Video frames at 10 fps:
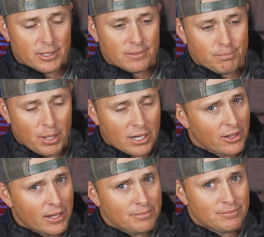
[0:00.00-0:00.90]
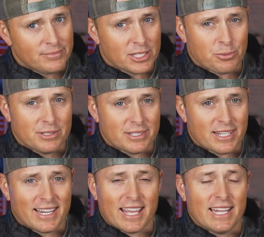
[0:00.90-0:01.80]
But buckle up, this one's
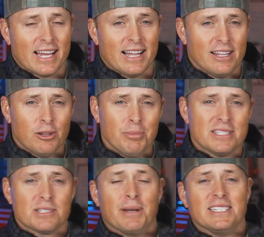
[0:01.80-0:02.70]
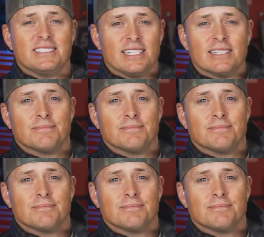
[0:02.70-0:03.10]
gonna get a little bit spicy.